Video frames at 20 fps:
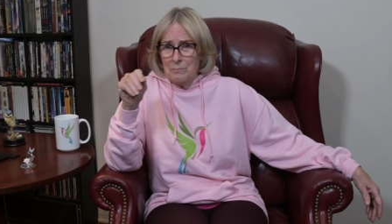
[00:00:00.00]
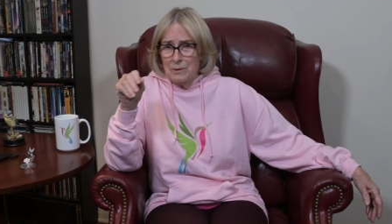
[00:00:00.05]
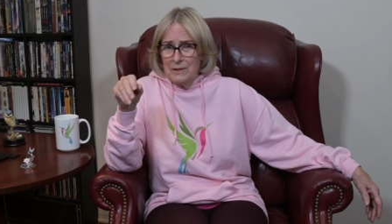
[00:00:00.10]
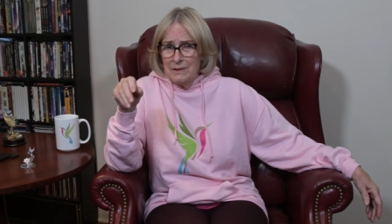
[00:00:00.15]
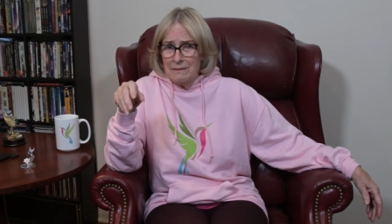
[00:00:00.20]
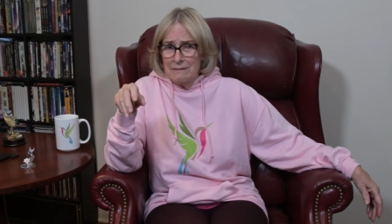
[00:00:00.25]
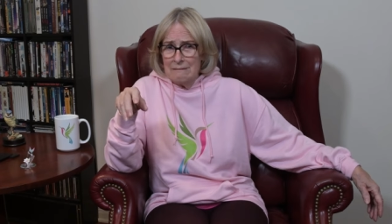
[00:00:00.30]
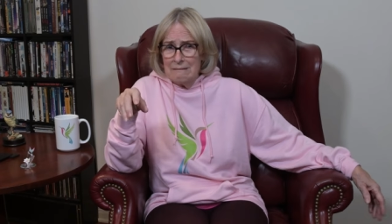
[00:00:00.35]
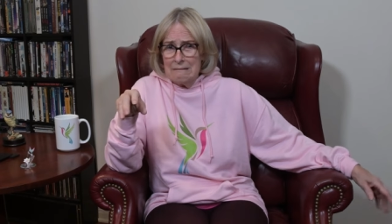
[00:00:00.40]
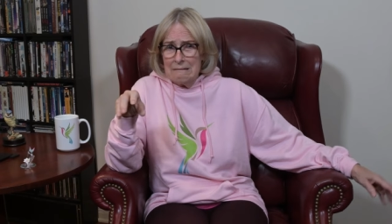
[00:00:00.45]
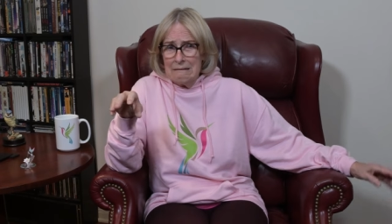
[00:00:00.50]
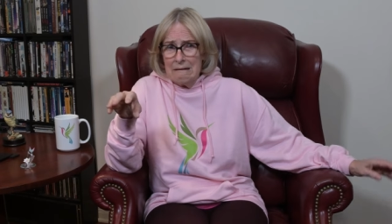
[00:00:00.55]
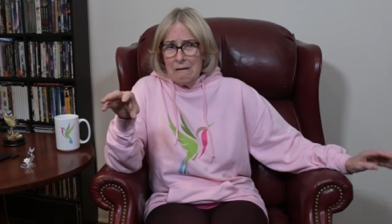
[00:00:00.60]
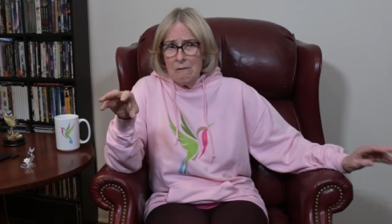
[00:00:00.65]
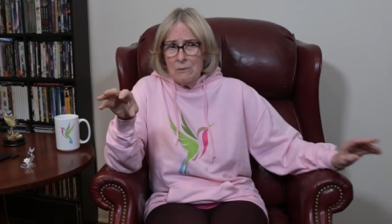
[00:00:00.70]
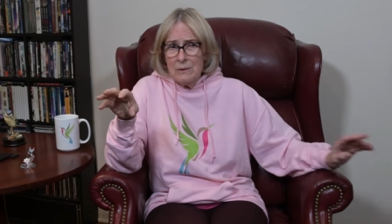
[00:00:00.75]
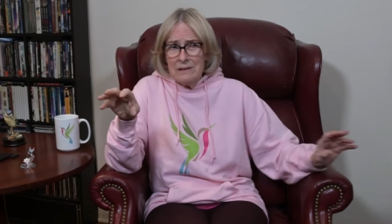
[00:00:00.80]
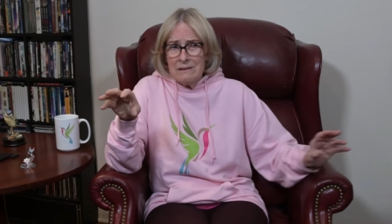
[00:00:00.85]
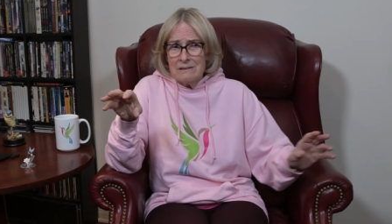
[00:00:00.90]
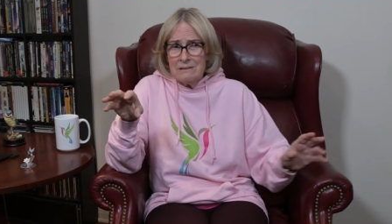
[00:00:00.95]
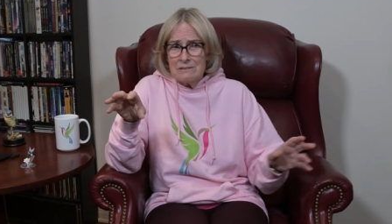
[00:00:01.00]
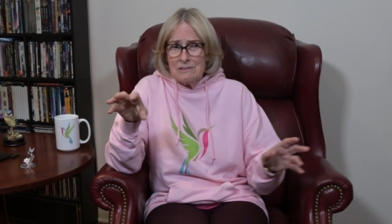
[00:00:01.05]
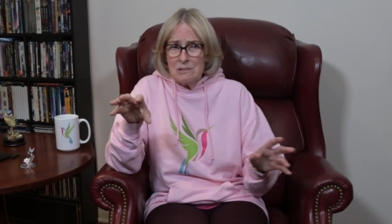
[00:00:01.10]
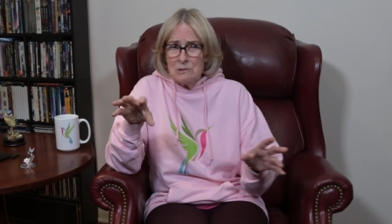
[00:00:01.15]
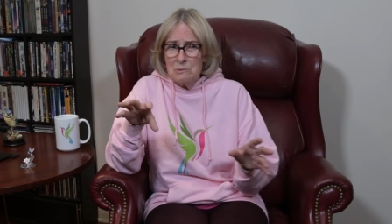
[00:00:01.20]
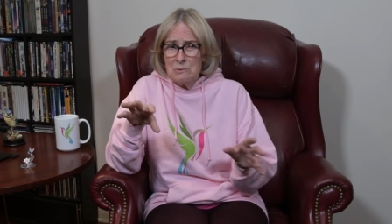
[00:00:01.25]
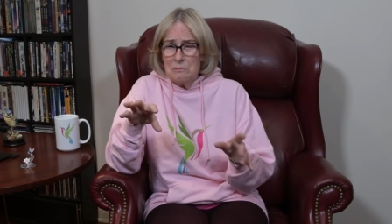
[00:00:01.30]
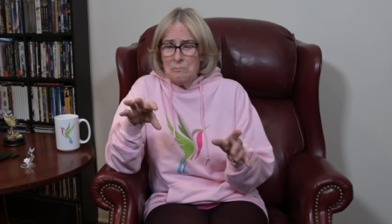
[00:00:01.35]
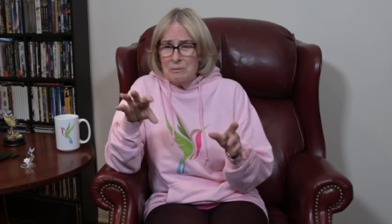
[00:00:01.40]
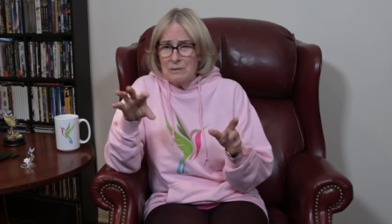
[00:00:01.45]
but going
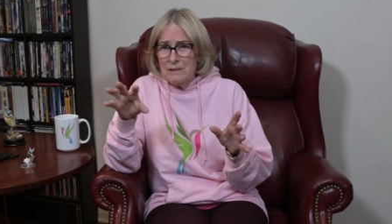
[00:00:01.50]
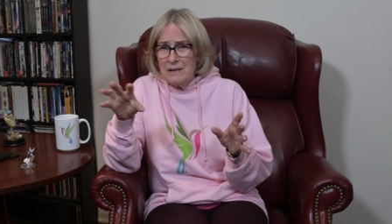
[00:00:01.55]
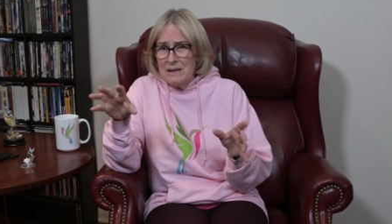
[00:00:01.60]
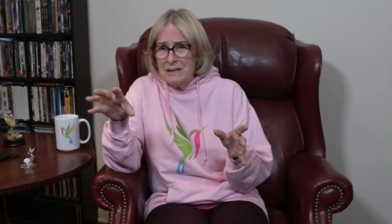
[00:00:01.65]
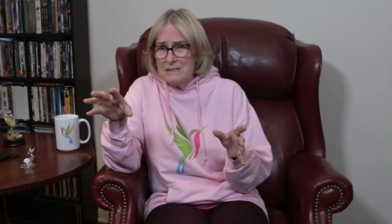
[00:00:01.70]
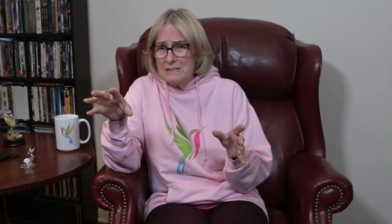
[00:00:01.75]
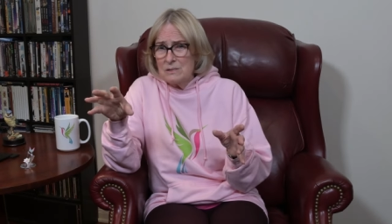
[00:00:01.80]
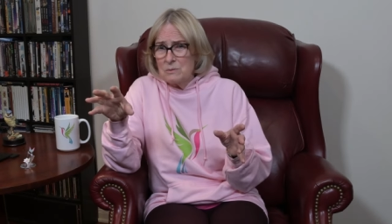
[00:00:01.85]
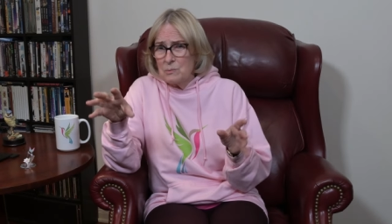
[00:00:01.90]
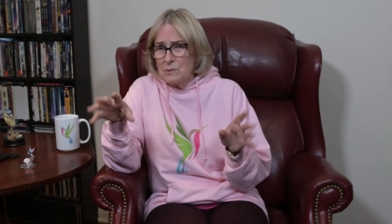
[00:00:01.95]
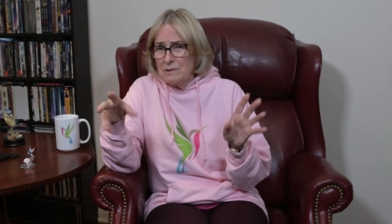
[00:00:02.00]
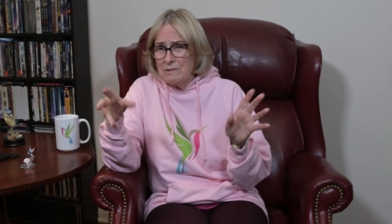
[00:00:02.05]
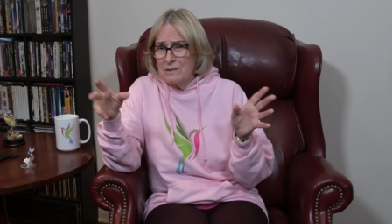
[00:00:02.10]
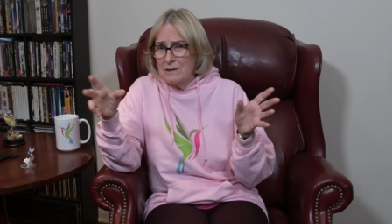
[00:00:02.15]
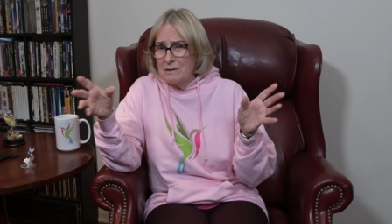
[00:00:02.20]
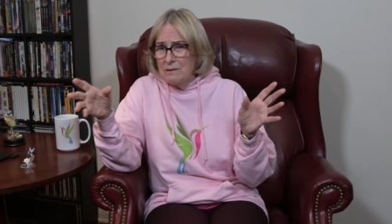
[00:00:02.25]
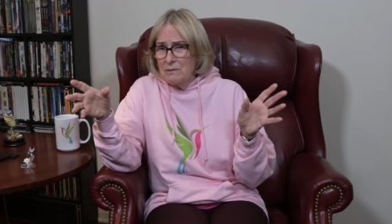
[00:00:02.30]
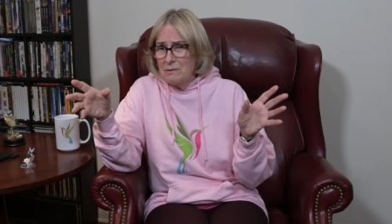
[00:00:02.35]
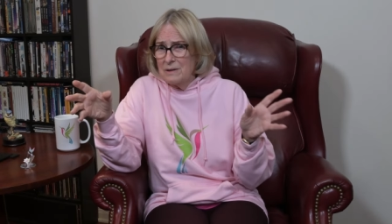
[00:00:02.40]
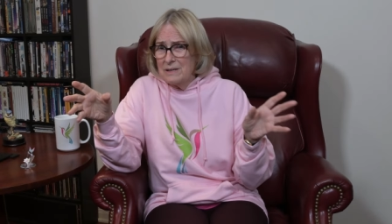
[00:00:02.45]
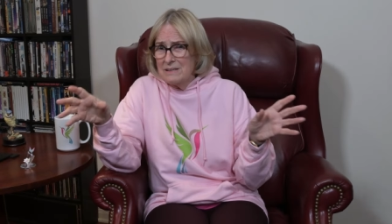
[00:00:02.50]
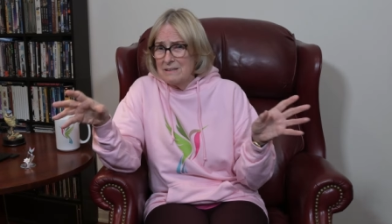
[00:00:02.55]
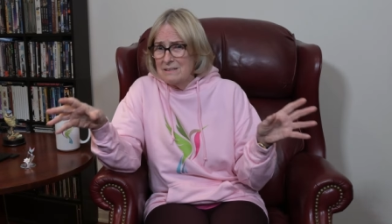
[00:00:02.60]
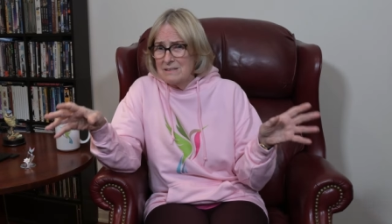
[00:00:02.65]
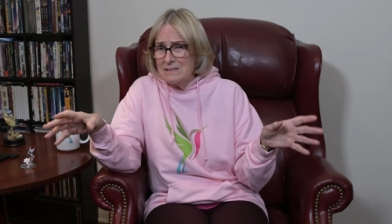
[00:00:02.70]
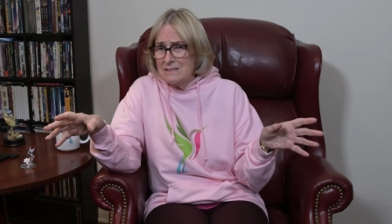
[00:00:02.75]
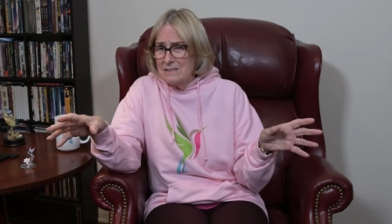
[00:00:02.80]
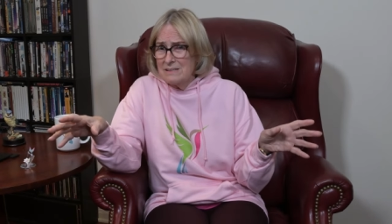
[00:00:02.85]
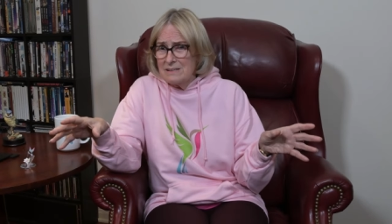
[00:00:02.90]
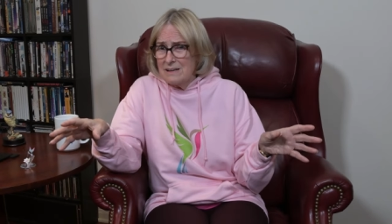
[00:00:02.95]
to a place where there
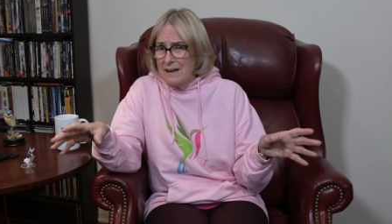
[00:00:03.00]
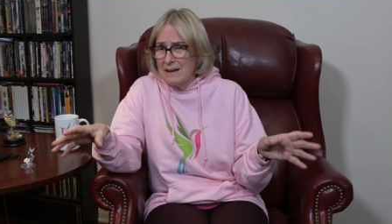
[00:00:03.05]
is